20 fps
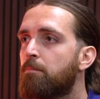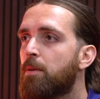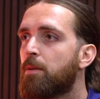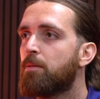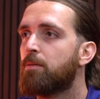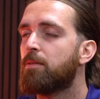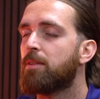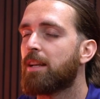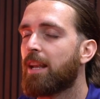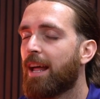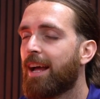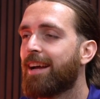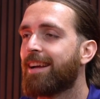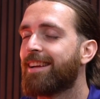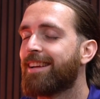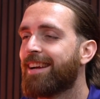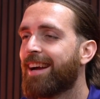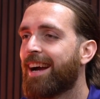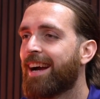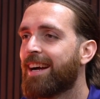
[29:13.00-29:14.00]

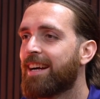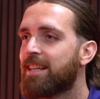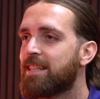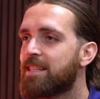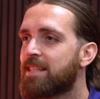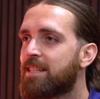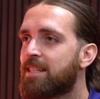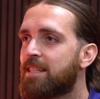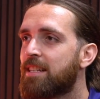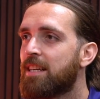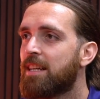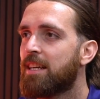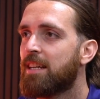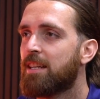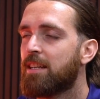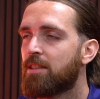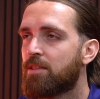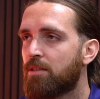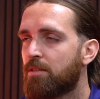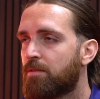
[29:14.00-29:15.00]
moonlight as
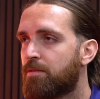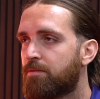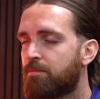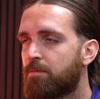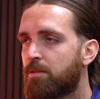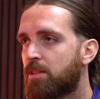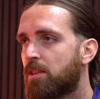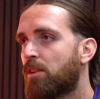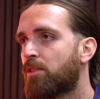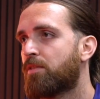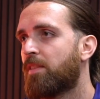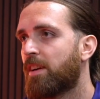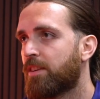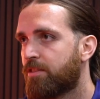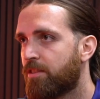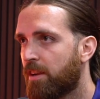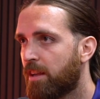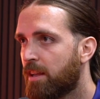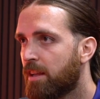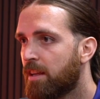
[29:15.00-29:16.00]
a sort of slosh
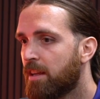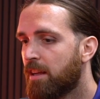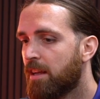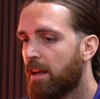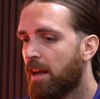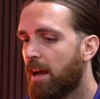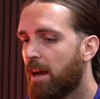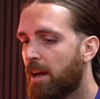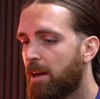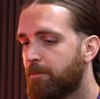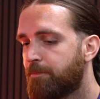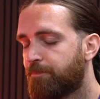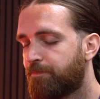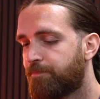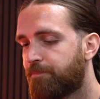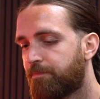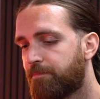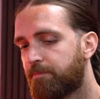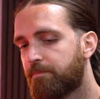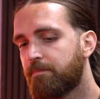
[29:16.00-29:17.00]
factory. And
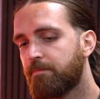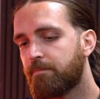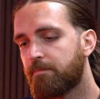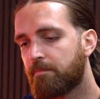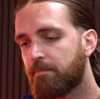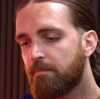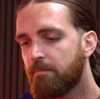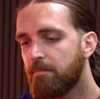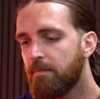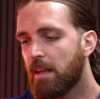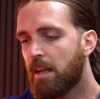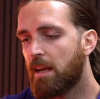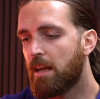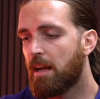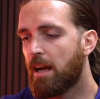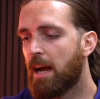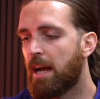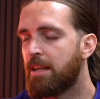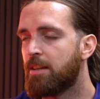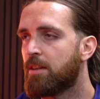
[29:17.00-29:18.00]

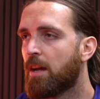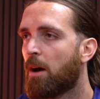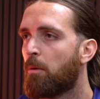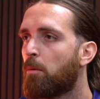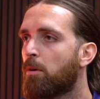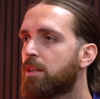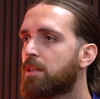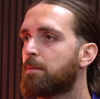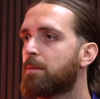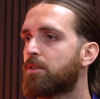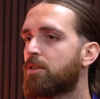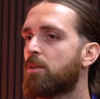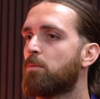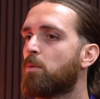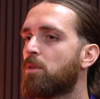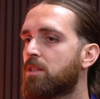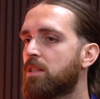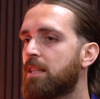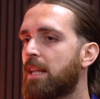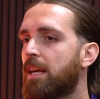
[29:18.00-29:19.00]
I wanted to make sure it
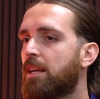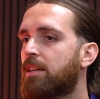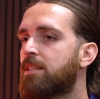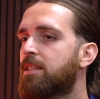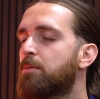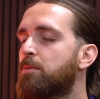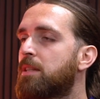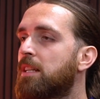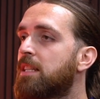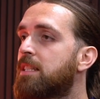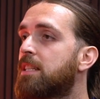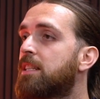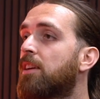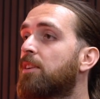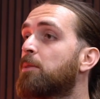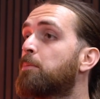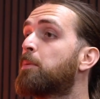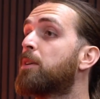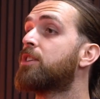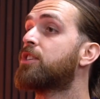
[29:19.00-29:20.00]
wasn't there because it was Lizzie Dodd
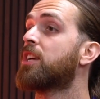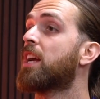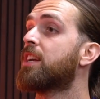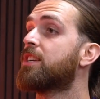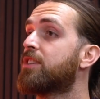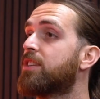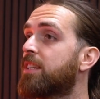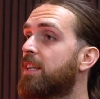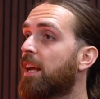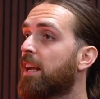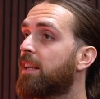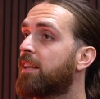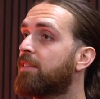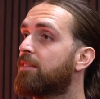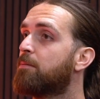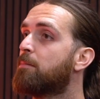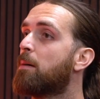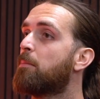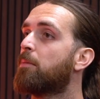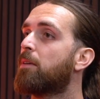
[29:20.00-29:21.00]
Appreciation Day. Yeah,
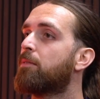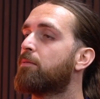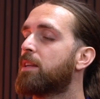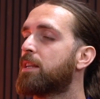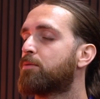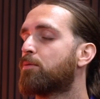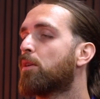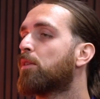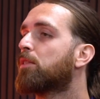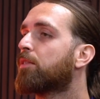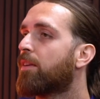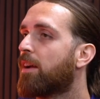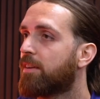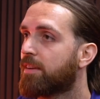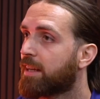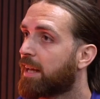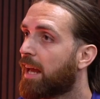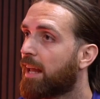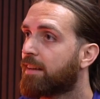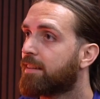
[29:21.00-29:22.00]
remember, it's rolled around
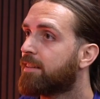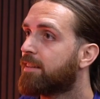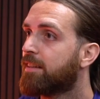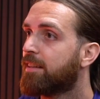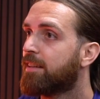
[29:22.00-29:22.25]
again.